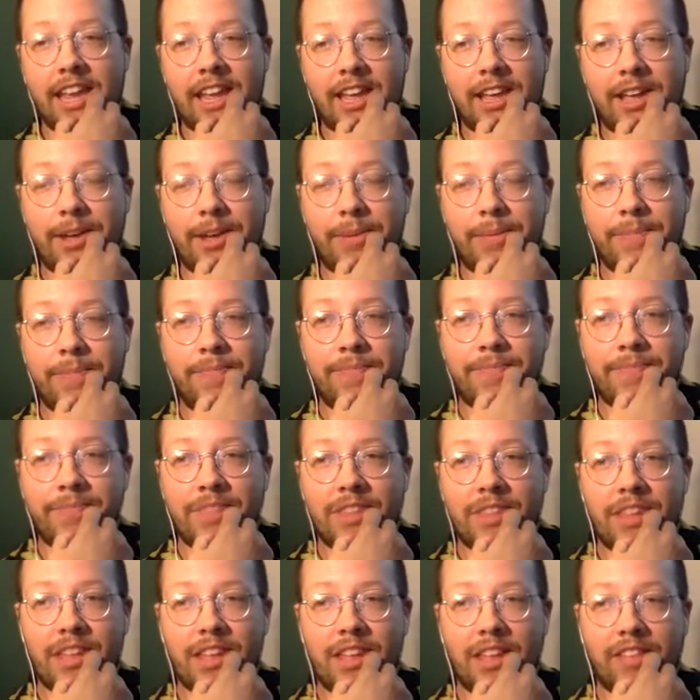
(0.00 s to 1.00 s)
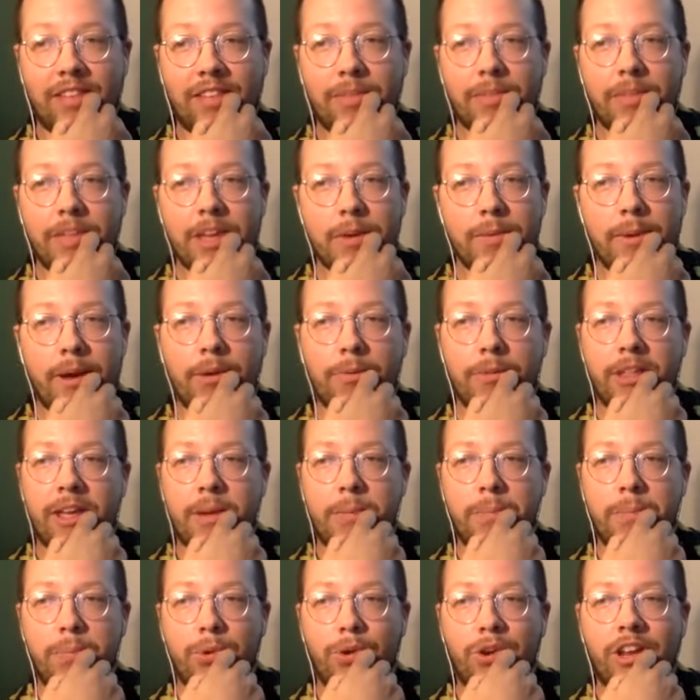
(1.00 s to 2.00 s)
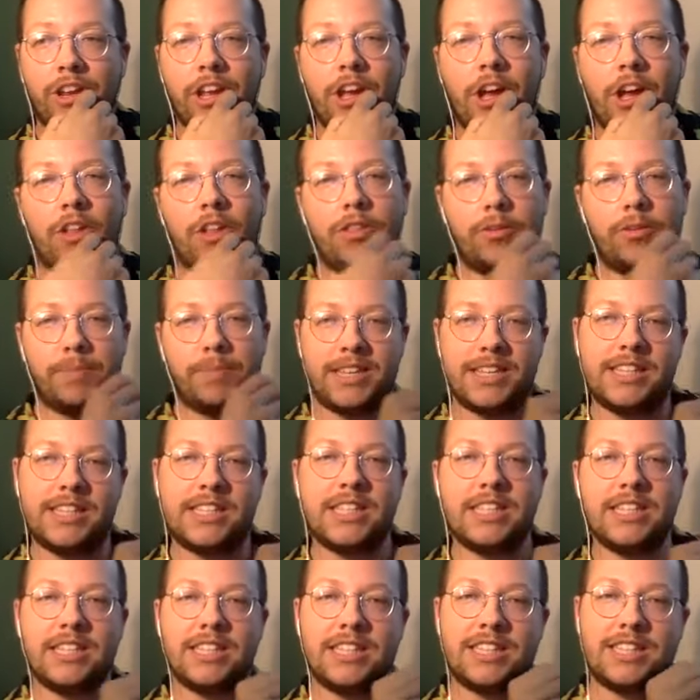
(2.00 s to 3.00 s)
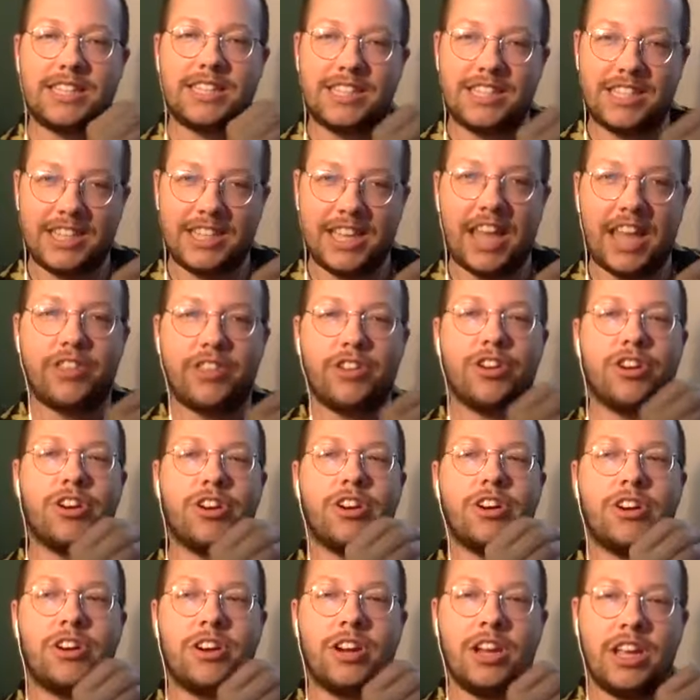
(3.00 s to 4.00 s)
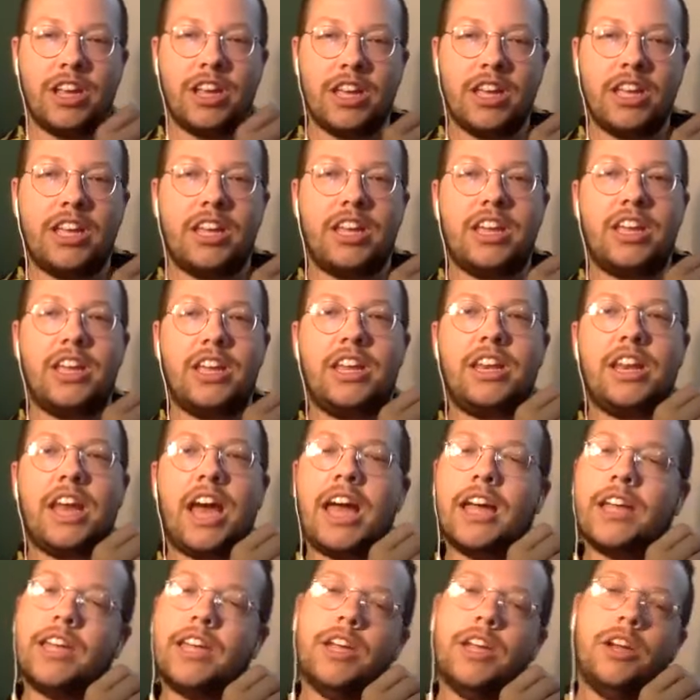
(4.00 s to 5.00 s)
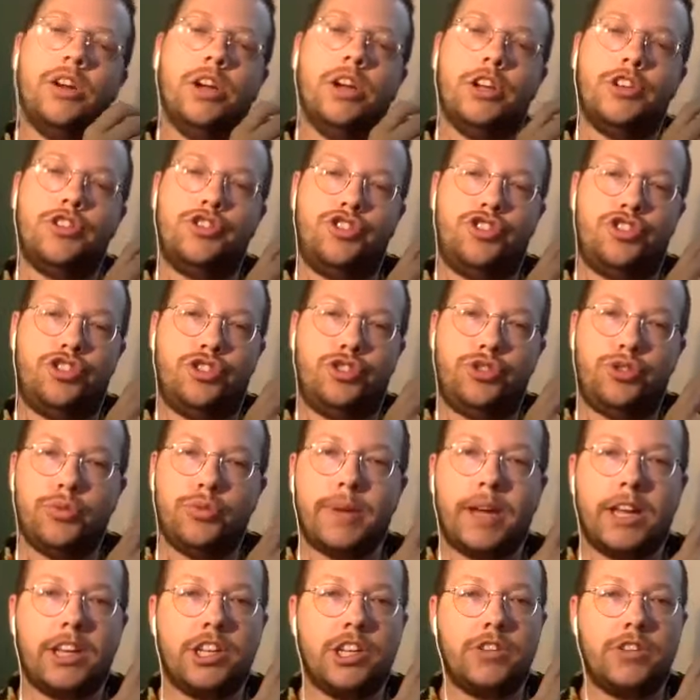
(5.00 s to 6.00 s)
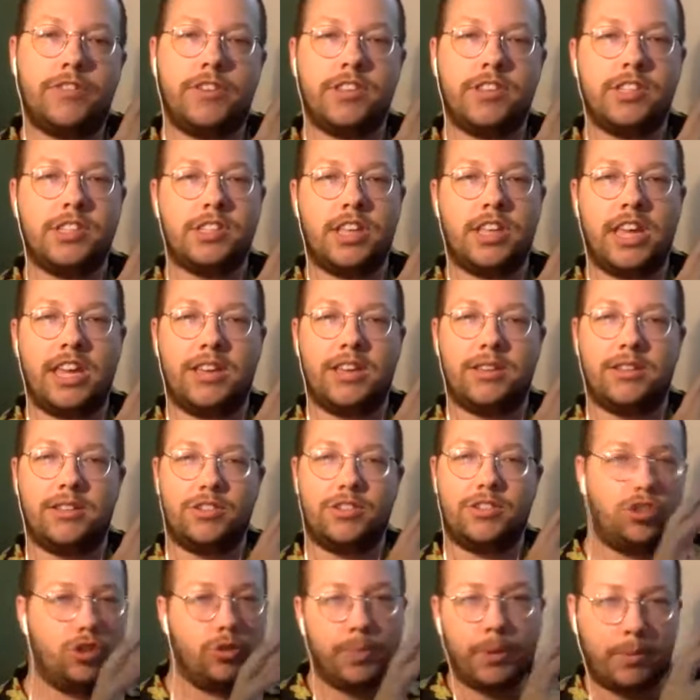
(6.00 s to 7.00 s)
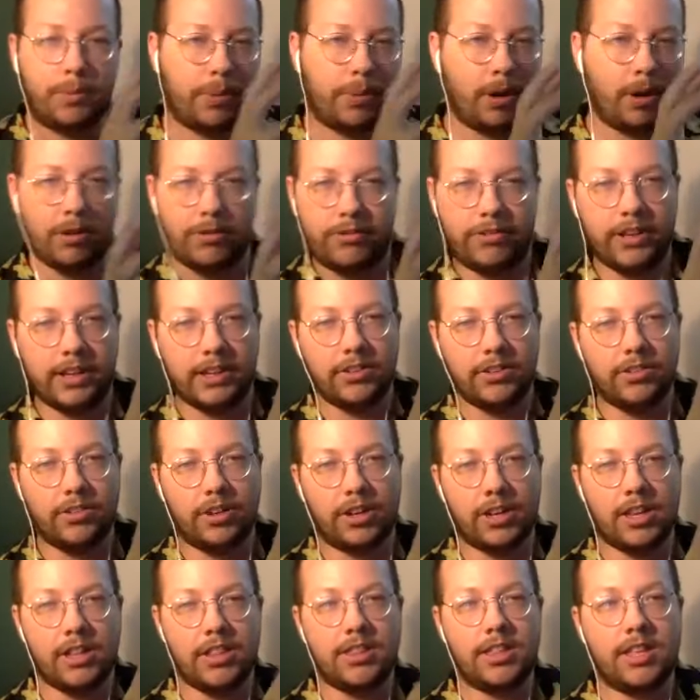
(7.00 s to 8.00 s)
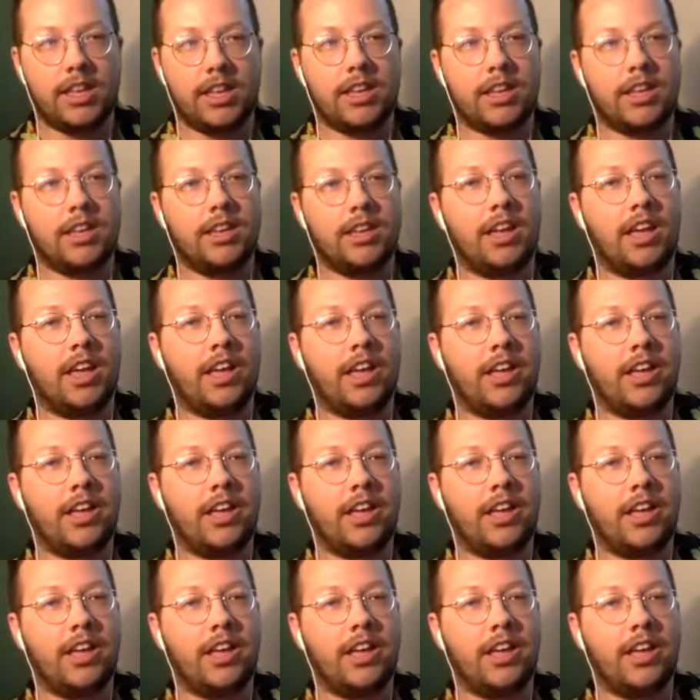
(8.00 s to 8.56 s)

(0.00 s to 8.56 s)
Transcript: Um, something about like putting all the pieces together, not caring too much if it's like super perfect or anything, mm.